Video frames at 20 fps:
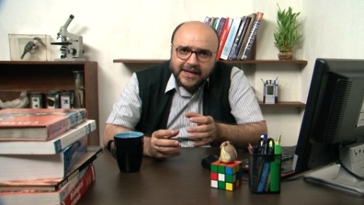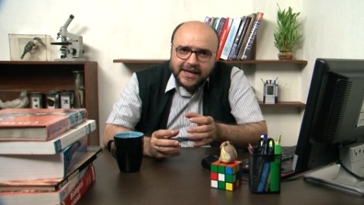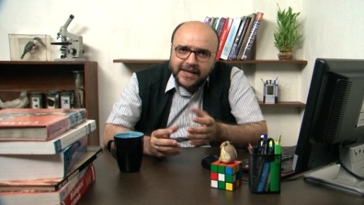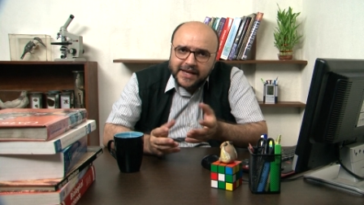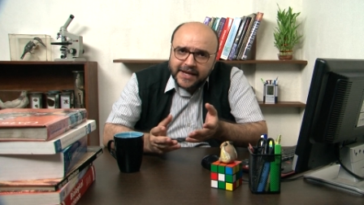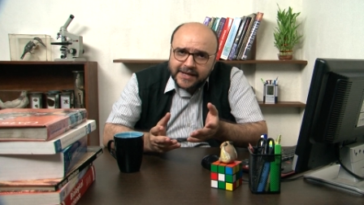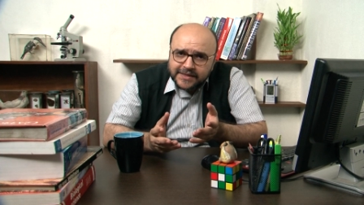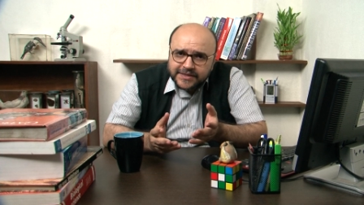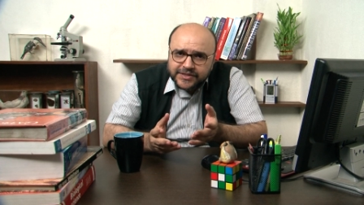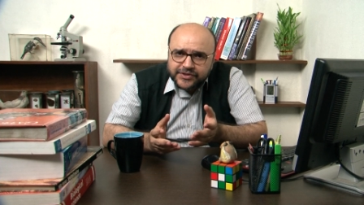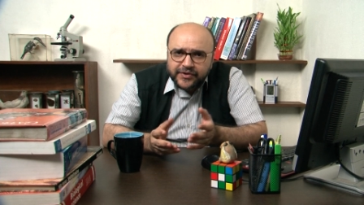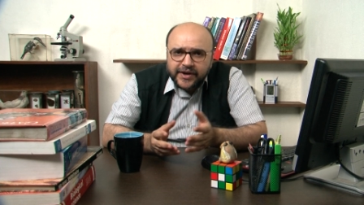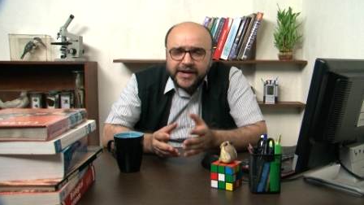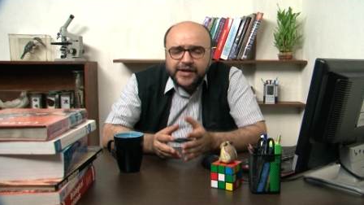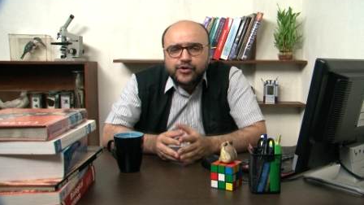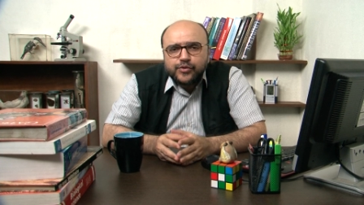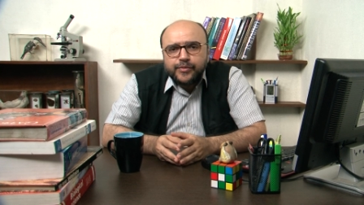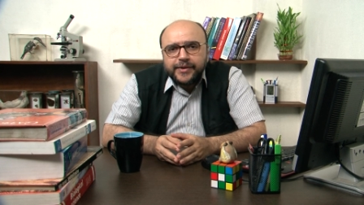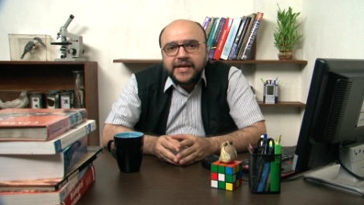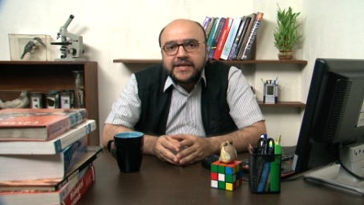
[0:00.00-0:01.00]
Let us try
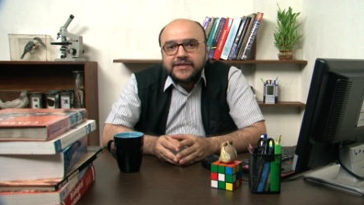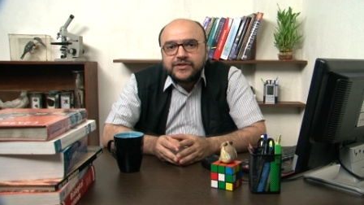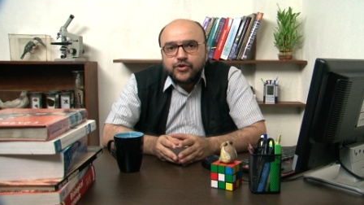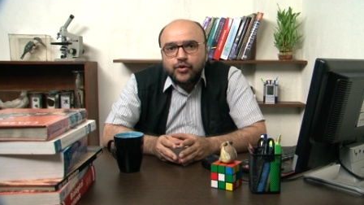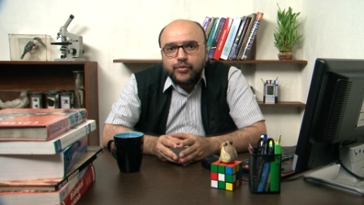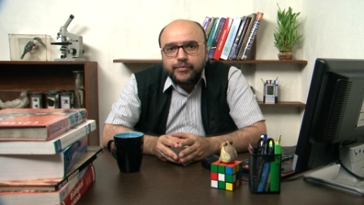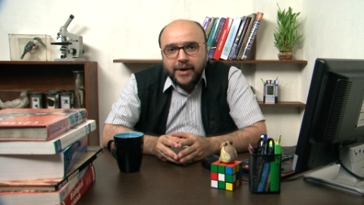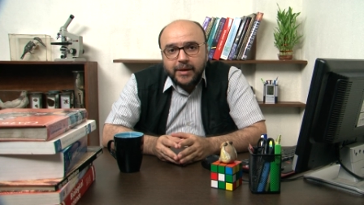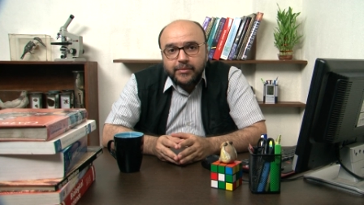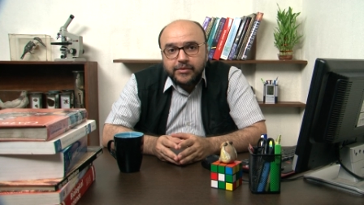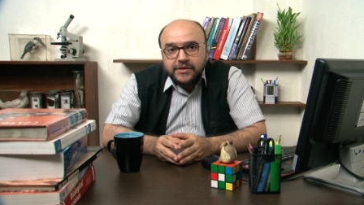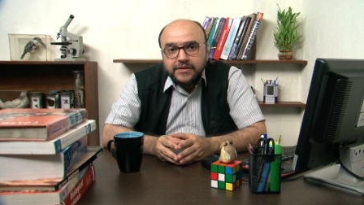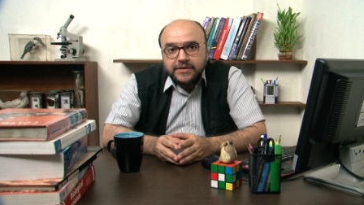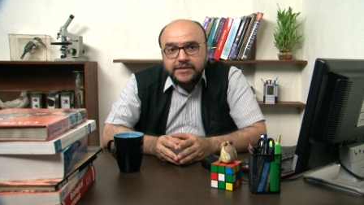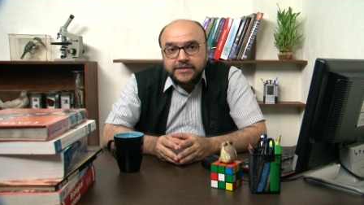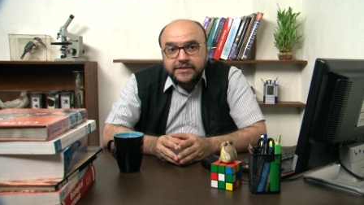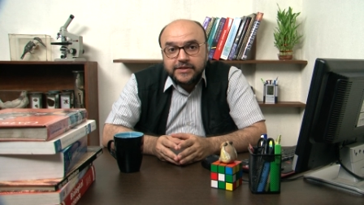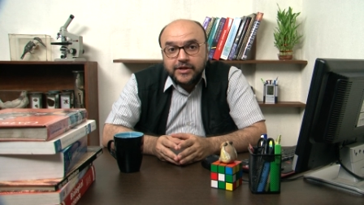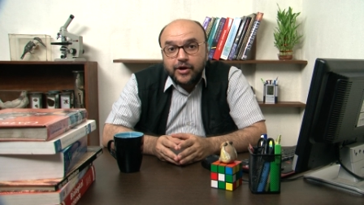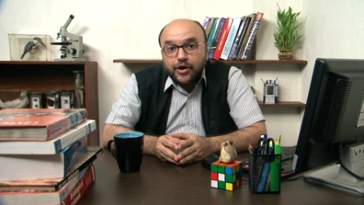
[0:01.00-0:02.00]
to make soap
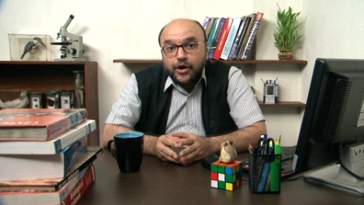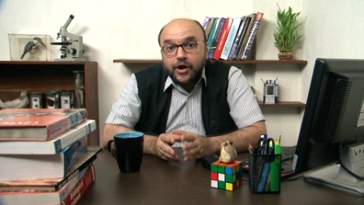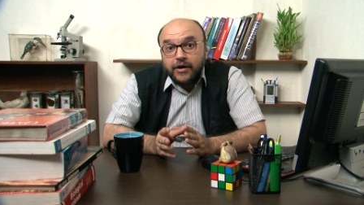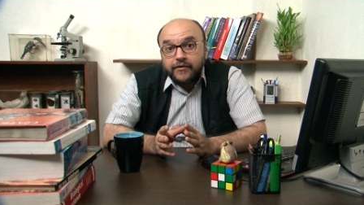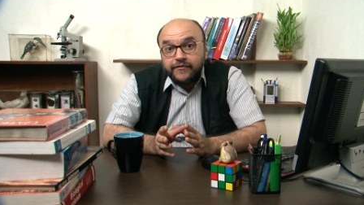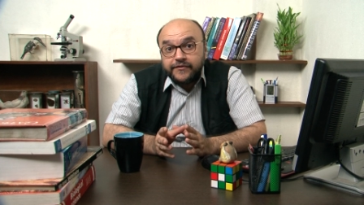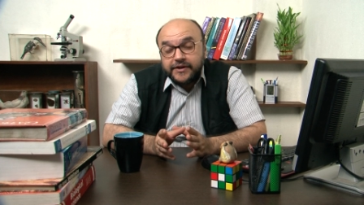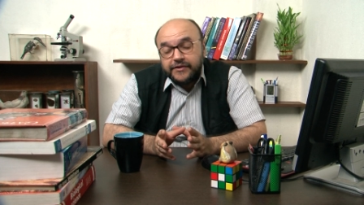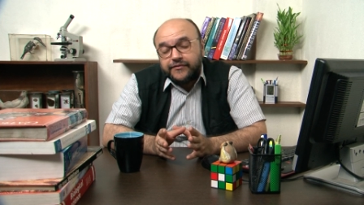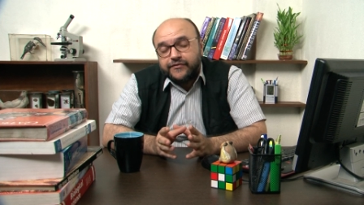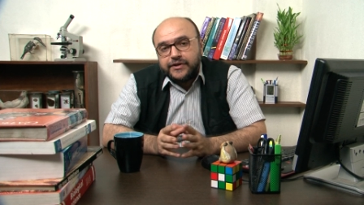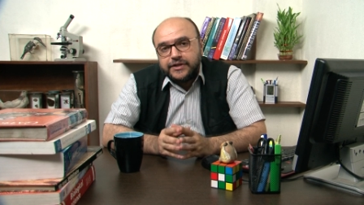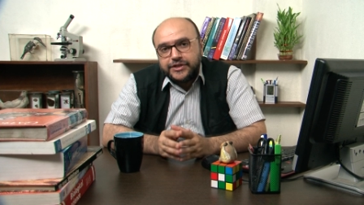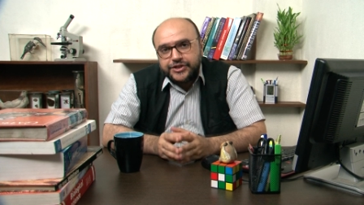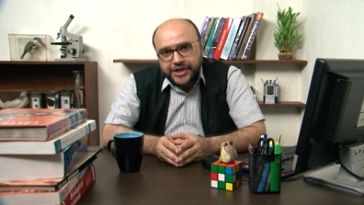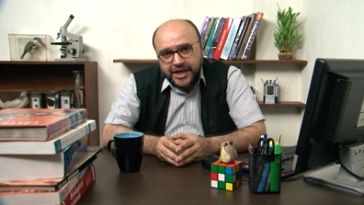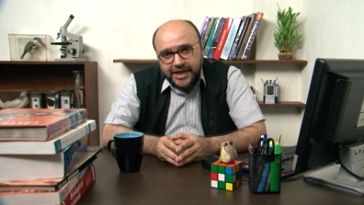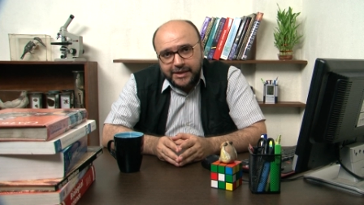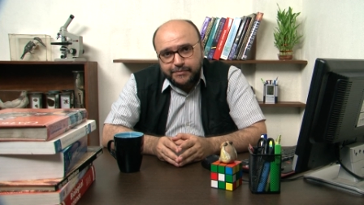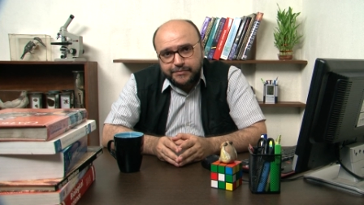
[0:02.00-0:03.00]
bubbles of different
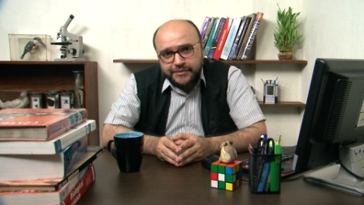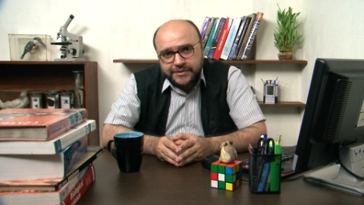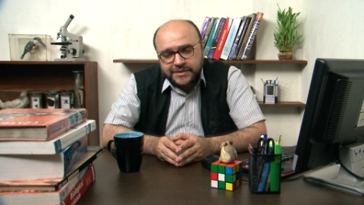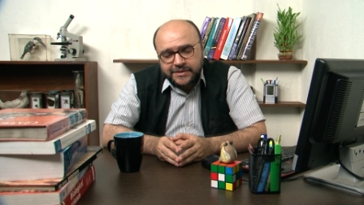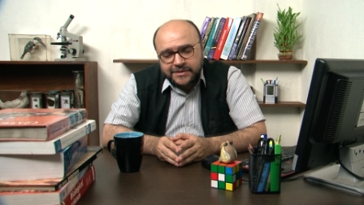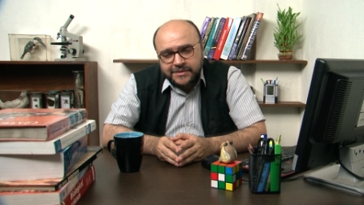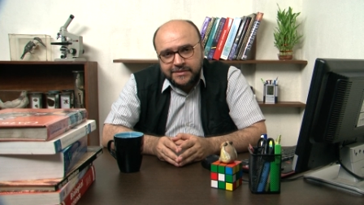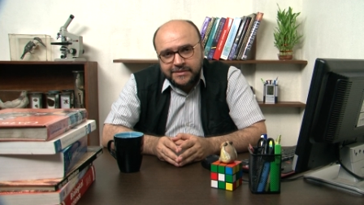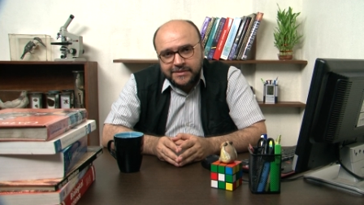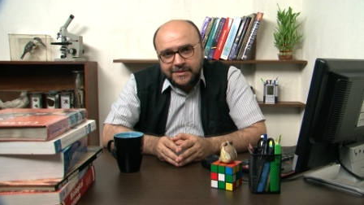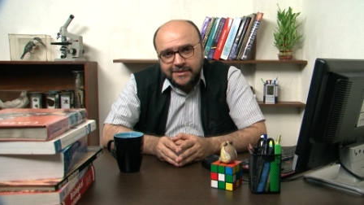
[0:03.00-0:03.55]
shapes.